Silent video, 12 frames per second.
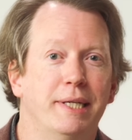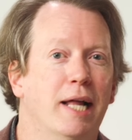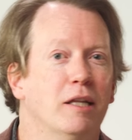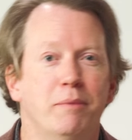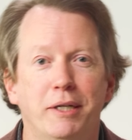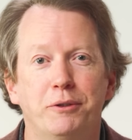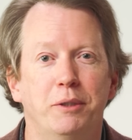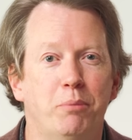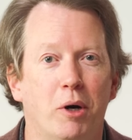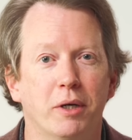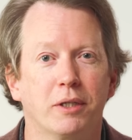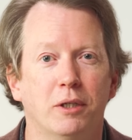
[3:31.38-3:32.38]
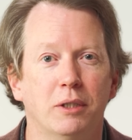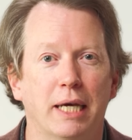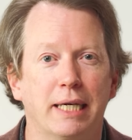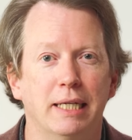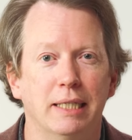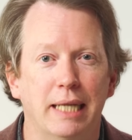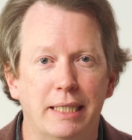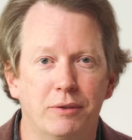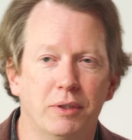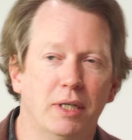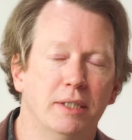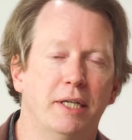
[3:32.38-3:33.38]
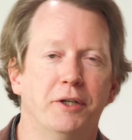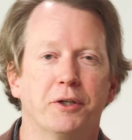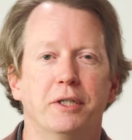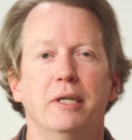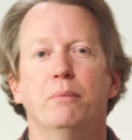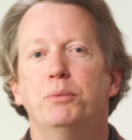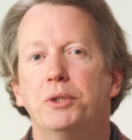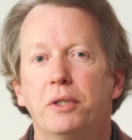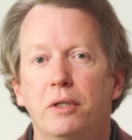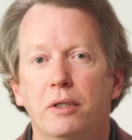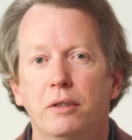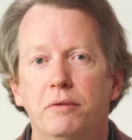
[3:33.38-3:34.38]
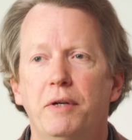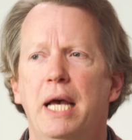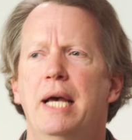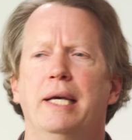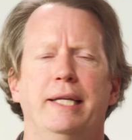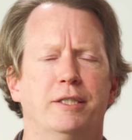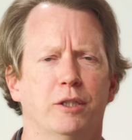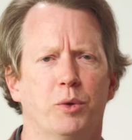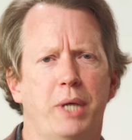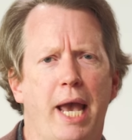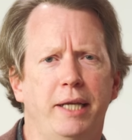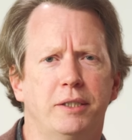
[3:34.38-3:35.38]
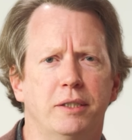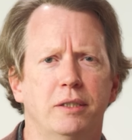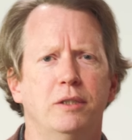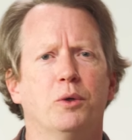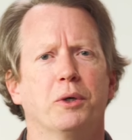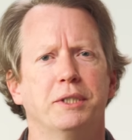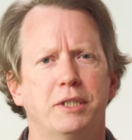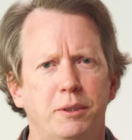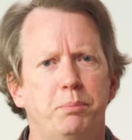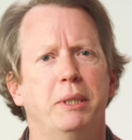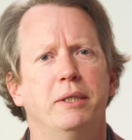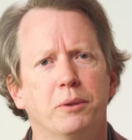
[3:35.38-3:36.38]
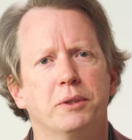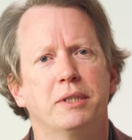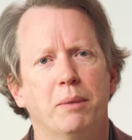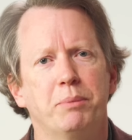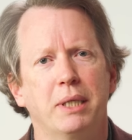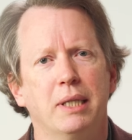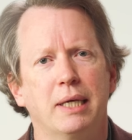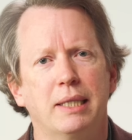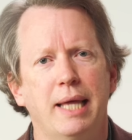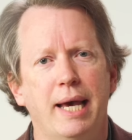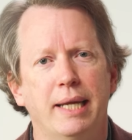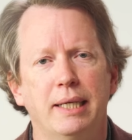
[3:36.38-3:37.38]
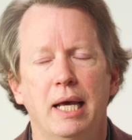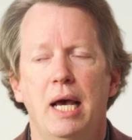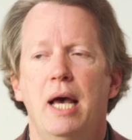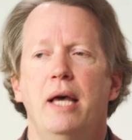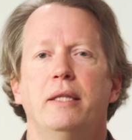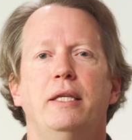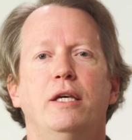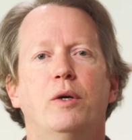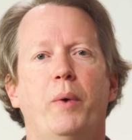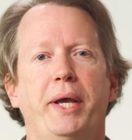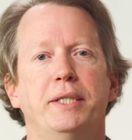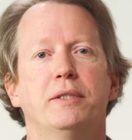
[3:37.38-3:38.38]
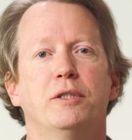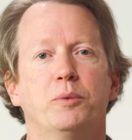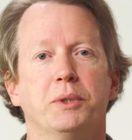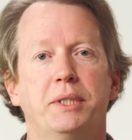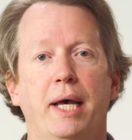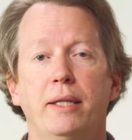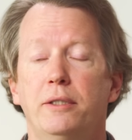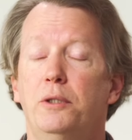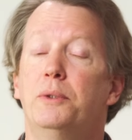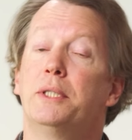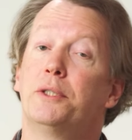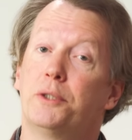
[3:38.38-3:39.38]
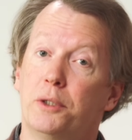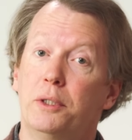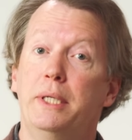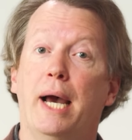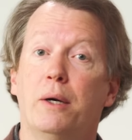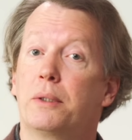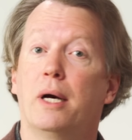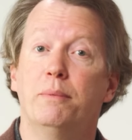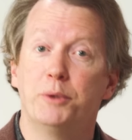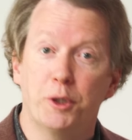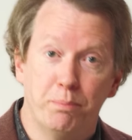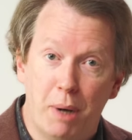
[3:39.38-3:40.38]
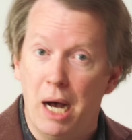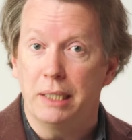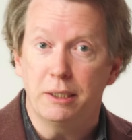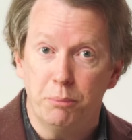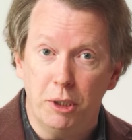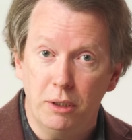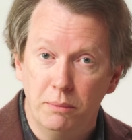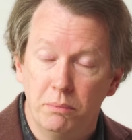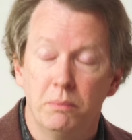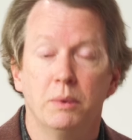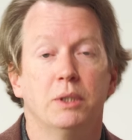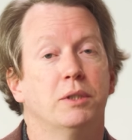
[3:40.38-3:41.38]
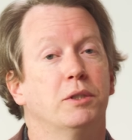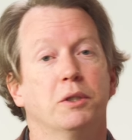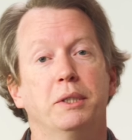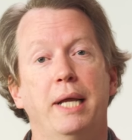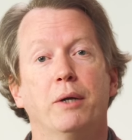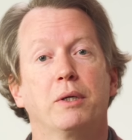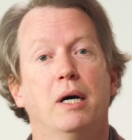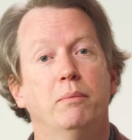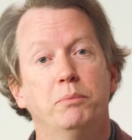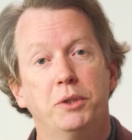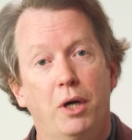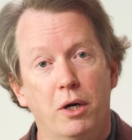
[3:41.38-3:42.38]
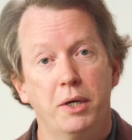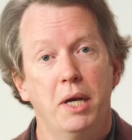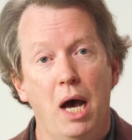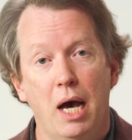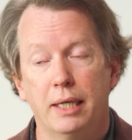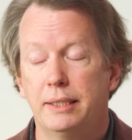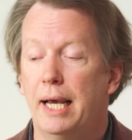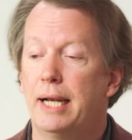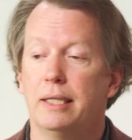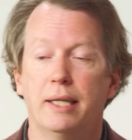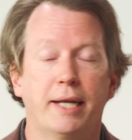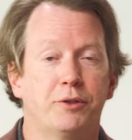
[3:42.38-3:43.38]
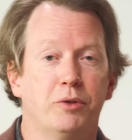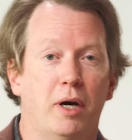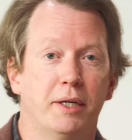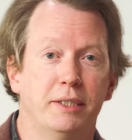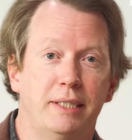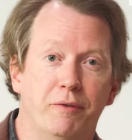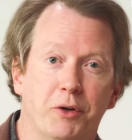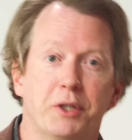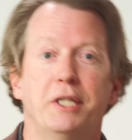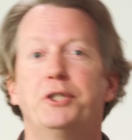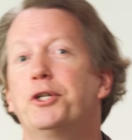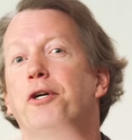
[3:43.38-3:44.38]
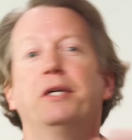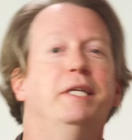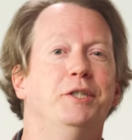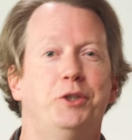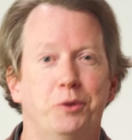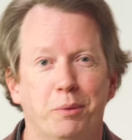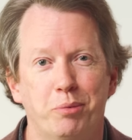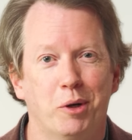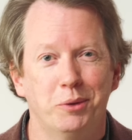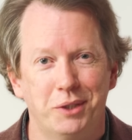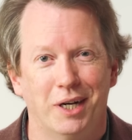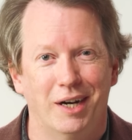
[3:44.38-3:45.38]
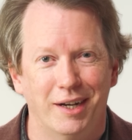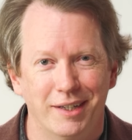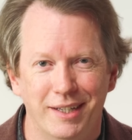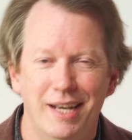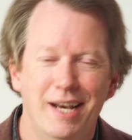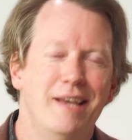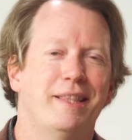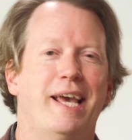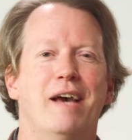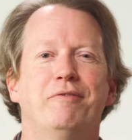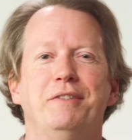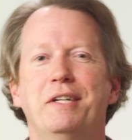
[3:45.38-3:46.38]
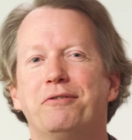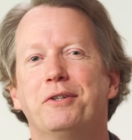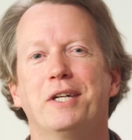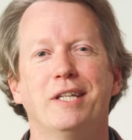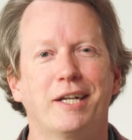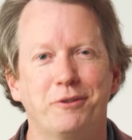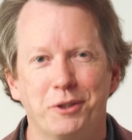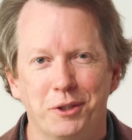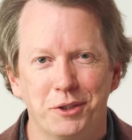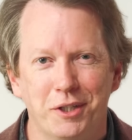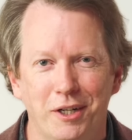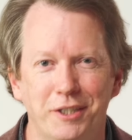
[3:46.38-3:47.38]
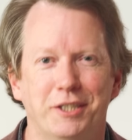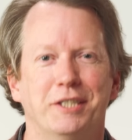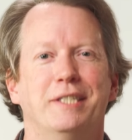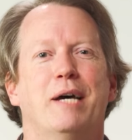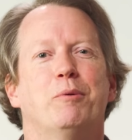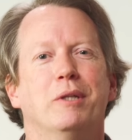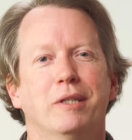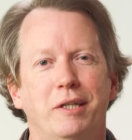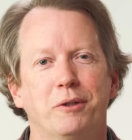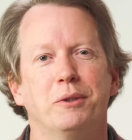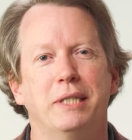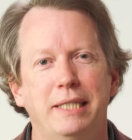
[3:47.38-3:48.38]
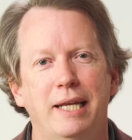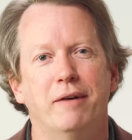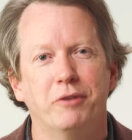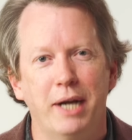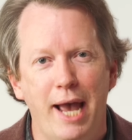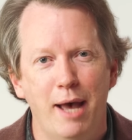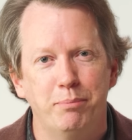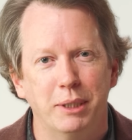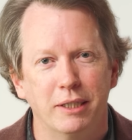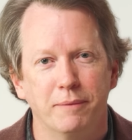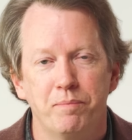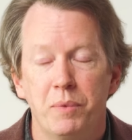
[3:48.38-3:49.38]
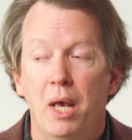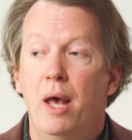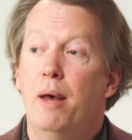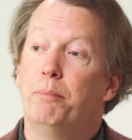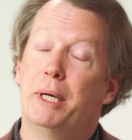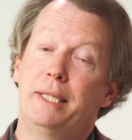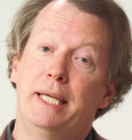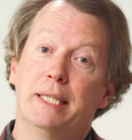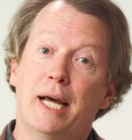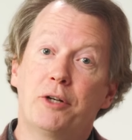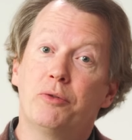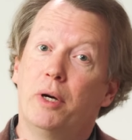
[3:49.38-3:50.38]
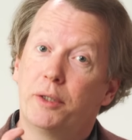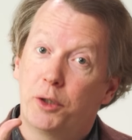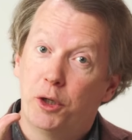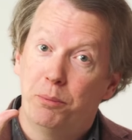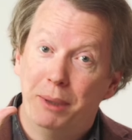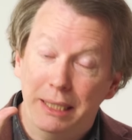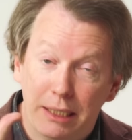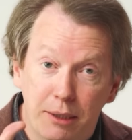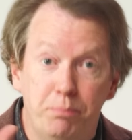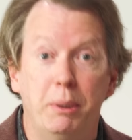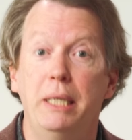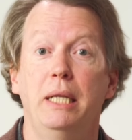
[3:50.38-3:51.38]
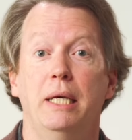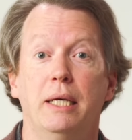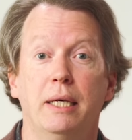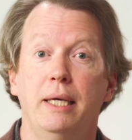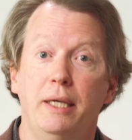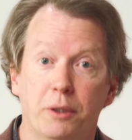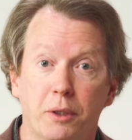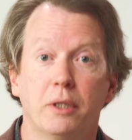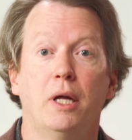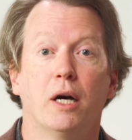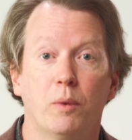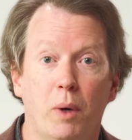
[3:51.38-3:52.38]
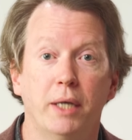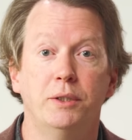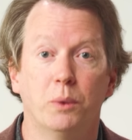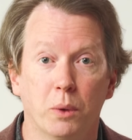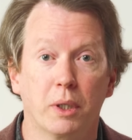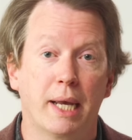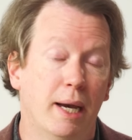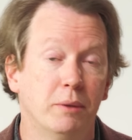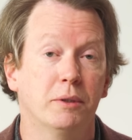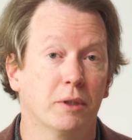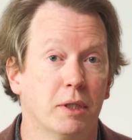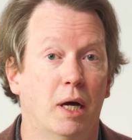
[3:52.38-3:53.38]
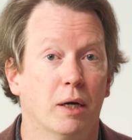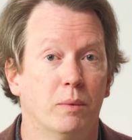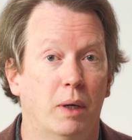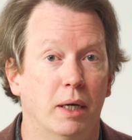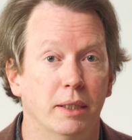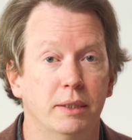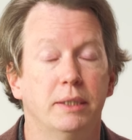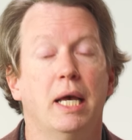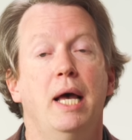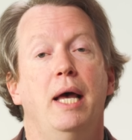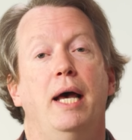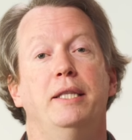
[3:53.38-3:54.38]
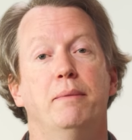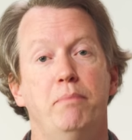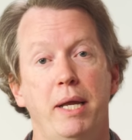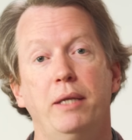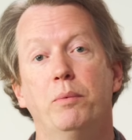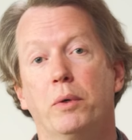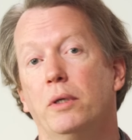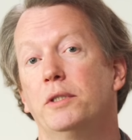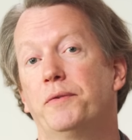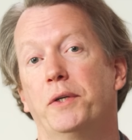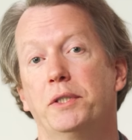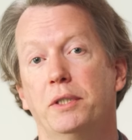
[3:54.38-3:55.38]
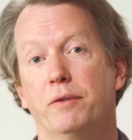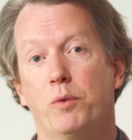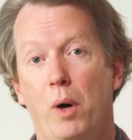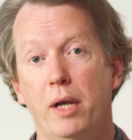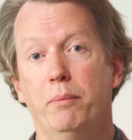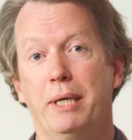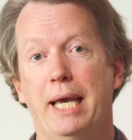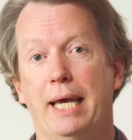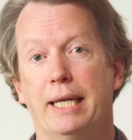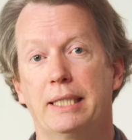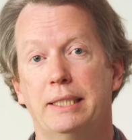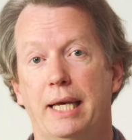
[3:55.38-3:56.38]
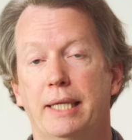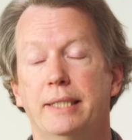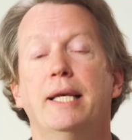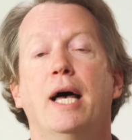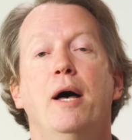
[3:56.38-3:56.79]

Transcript: an elementary particle like an electron, and you're going to observe its location or its spin or something like that, the equations will tell you that certain outcomes are possible, certain outcomes are not. An electron is never going to turn into a proton. They have different electrical charges. That will literally never happen. But the electron could be spinning either clockwise or counterclockwise. And the many worlds version of quantum mechanics says